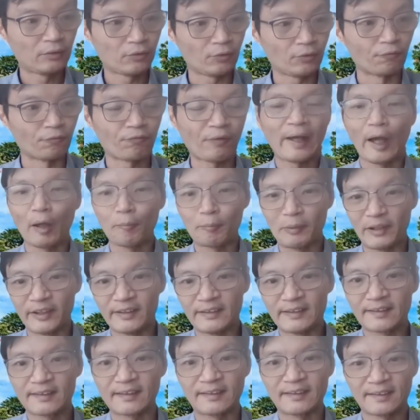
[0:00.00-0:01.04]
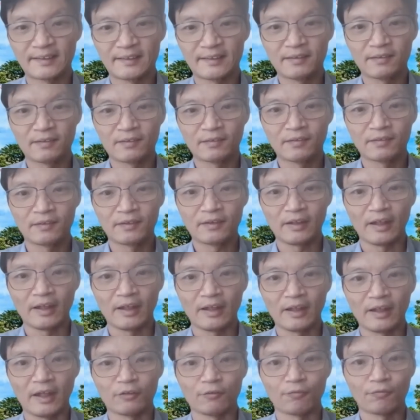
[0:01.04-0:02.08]
to find evidences.
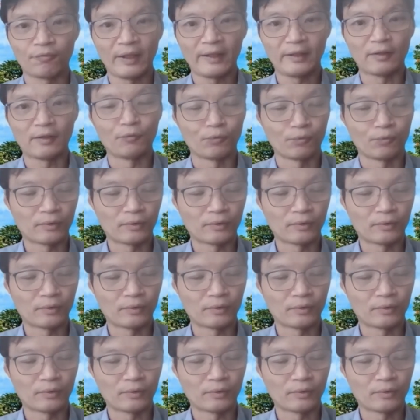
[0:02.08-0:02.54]
Yeah. To find to